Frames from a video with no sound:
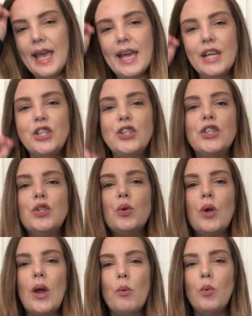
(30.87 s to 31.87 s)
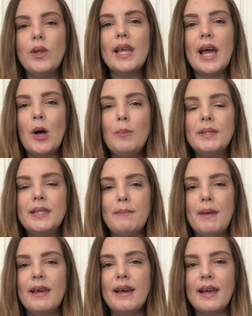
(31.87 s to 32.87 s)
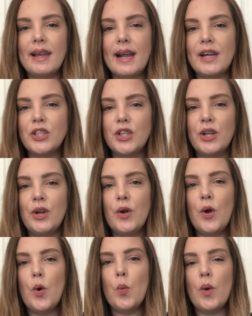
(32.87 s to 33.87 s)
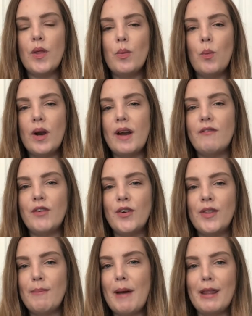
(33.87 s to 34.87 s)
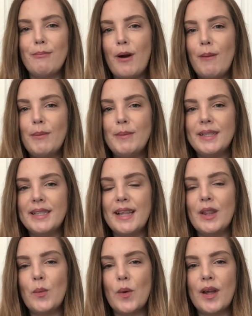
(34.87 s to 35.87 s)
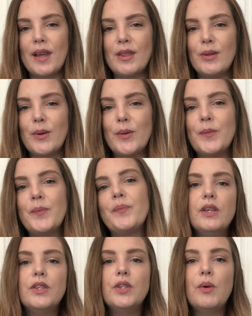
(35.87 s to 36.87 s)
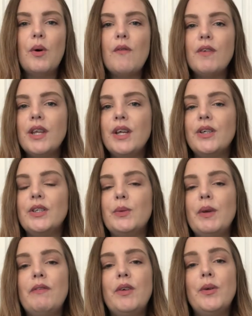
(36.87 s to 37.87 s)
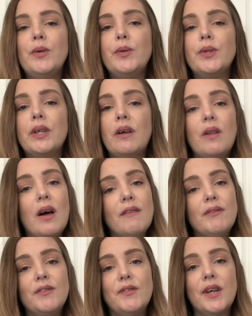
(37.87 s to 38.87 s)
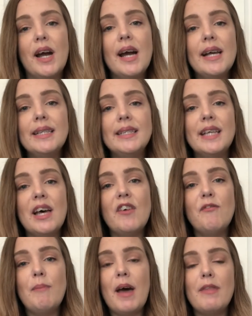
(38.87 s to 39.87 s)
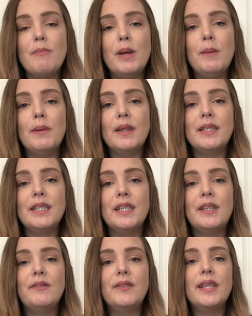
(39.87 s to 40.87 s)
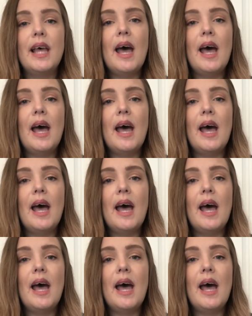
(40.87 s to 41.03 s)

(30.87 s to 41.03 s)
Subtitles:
it just really helps them make a connection with whatever the math problem is that they're working through. So over the years we've used a lot of different kinds of math manipulatives,